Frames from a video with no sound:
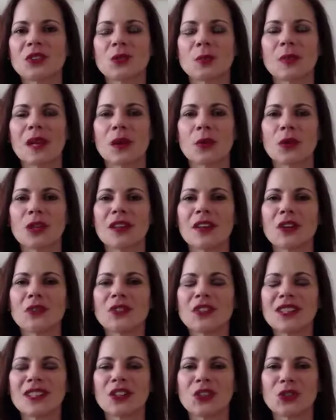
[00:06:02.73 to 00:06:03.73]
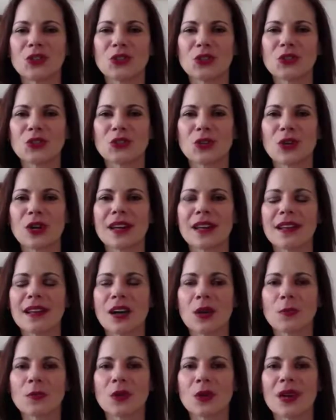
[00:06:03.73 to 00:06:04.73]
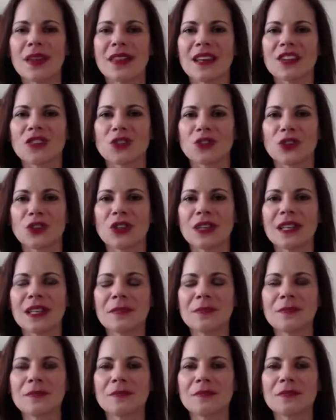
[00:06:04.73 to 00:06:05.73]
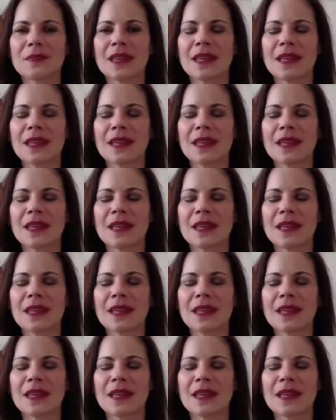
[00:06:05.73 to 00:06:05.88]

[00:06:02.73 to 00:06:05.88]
reach out to me. I would love to hear your story and help you on that journey.